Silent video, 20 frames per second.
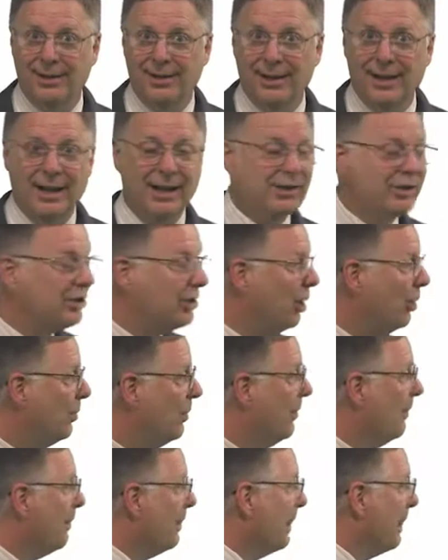And
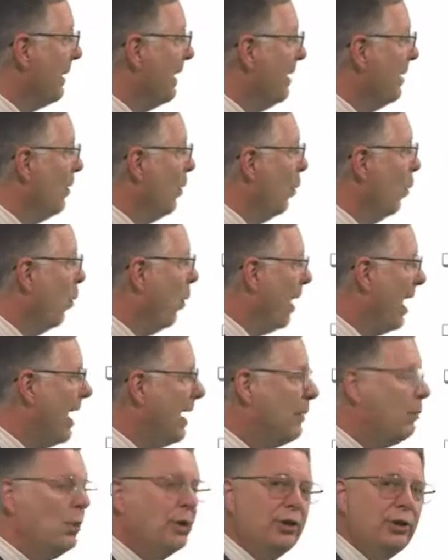so
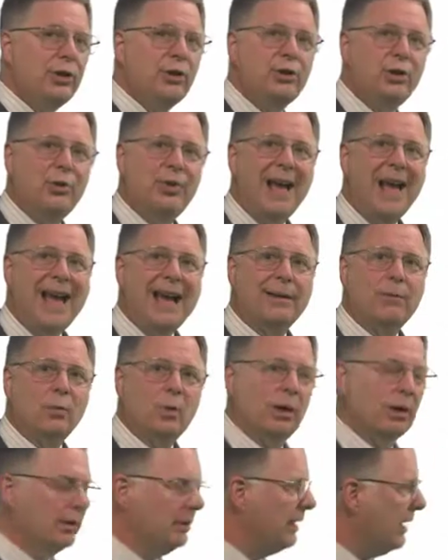why wouldn't you do that?
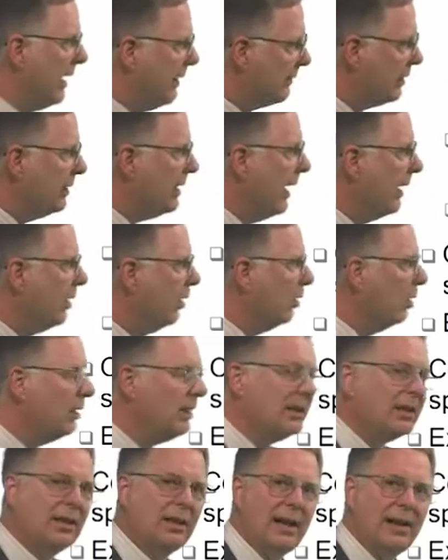Well, you have to take a look
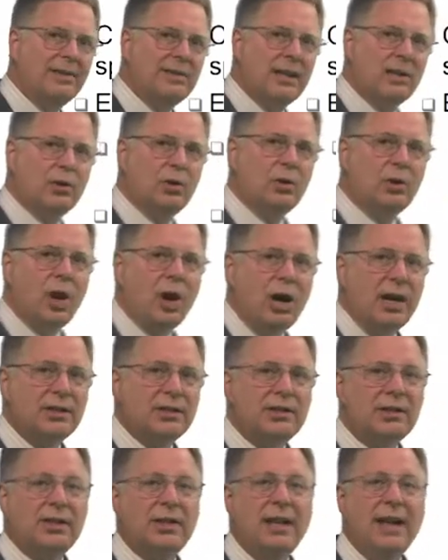at the life cycle
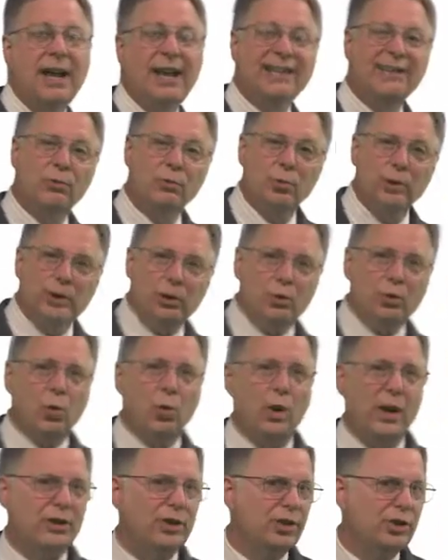costs. And the real
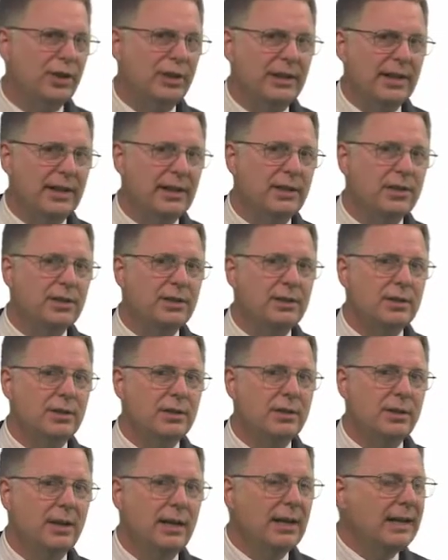question is,
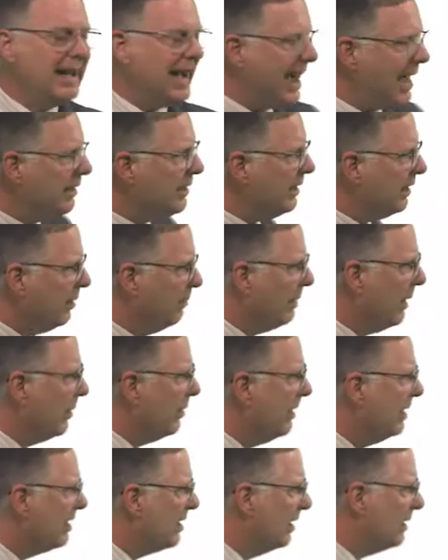how do you compare
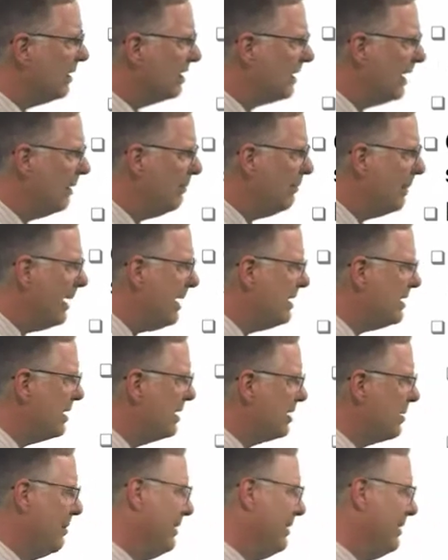these on the same basis?